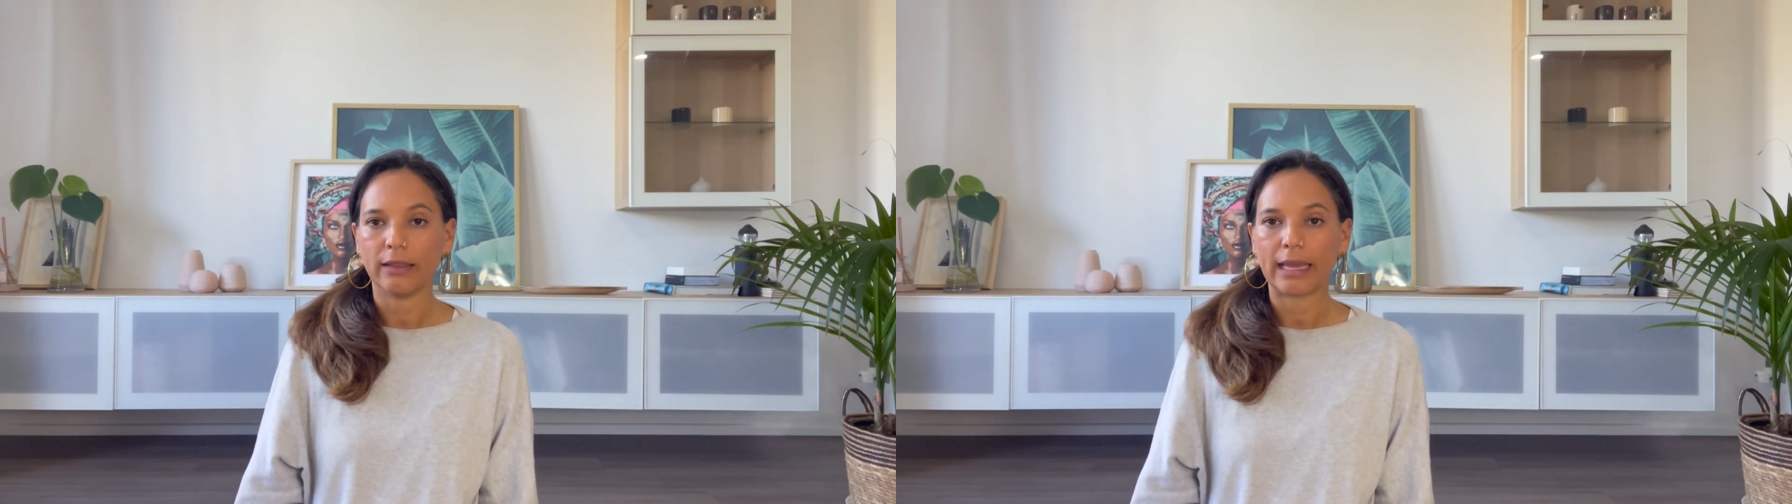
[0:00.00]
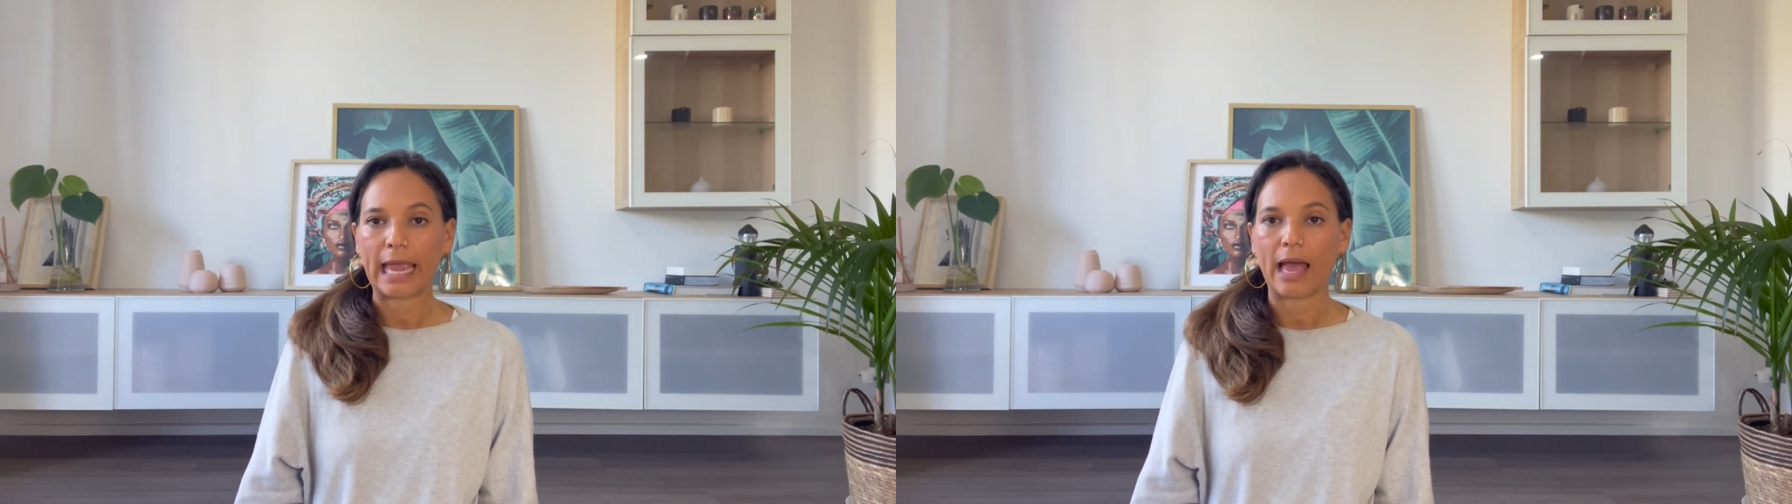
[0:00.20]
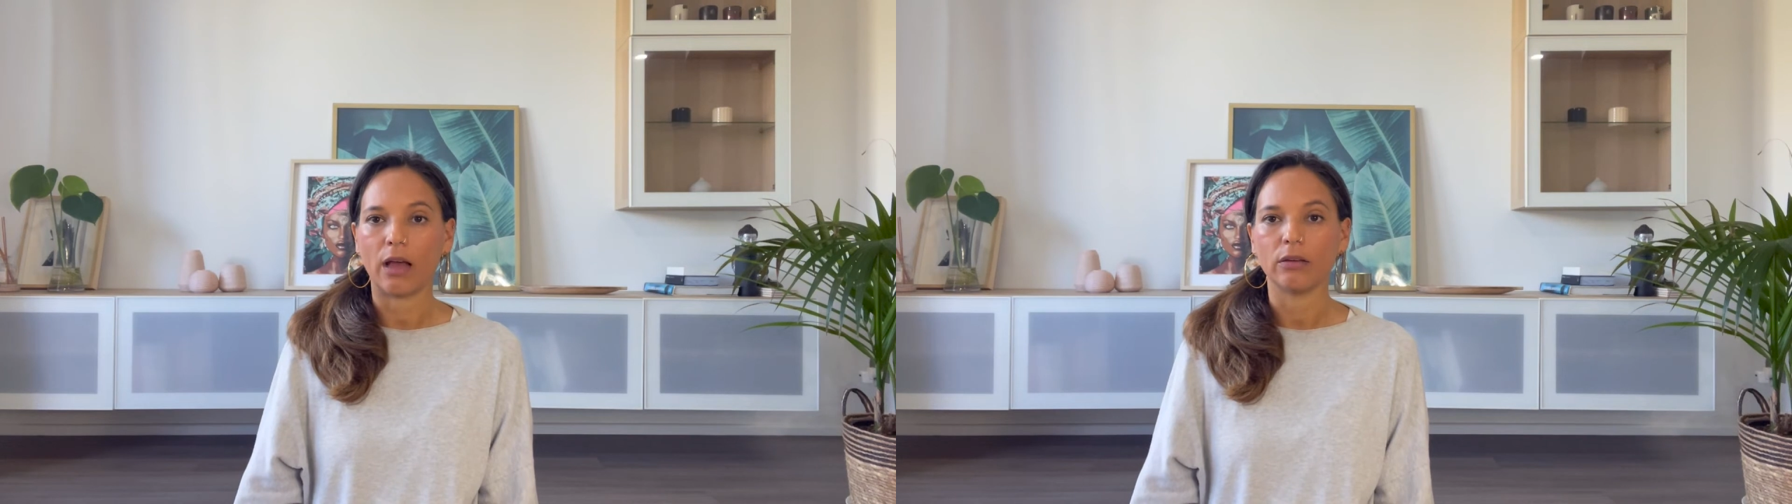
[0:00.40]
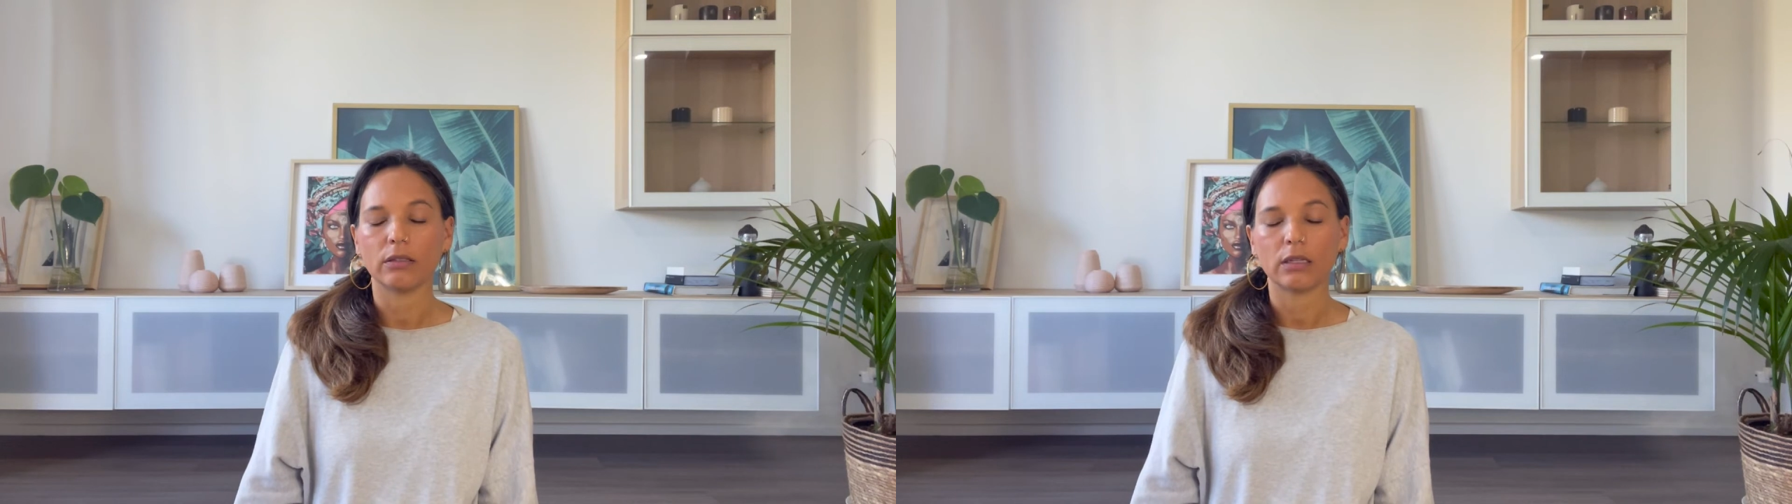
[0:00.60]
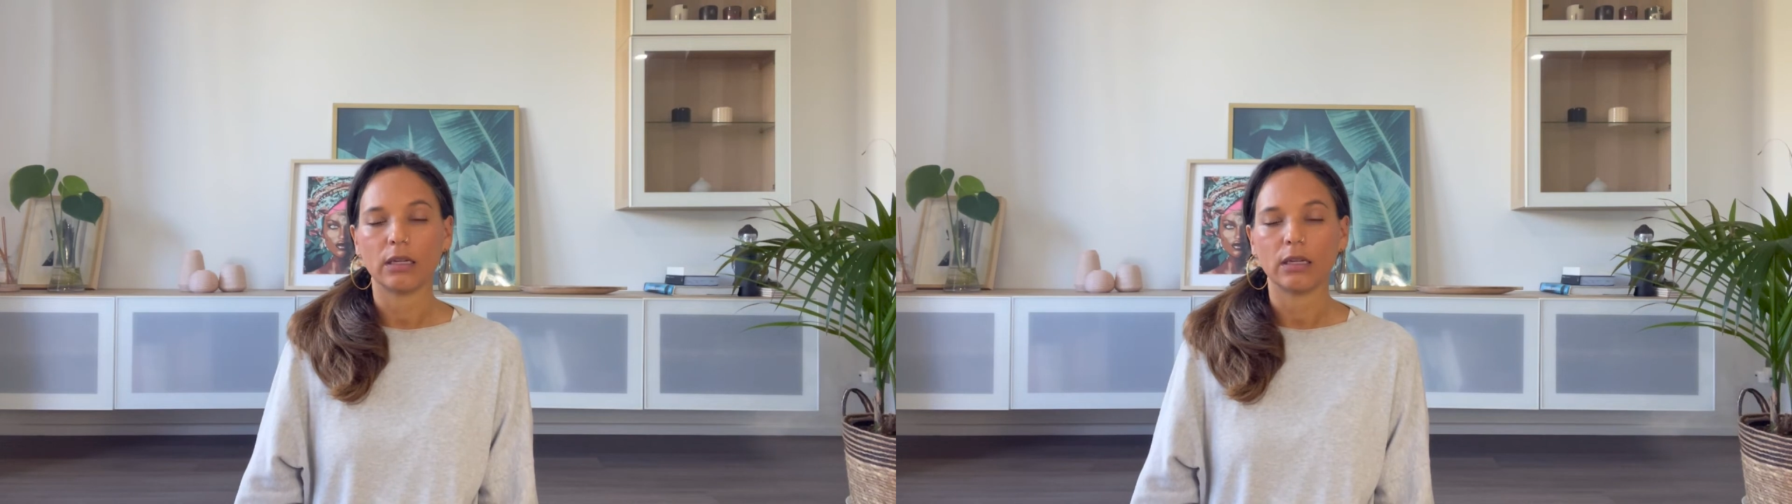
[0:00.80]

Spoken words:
the count.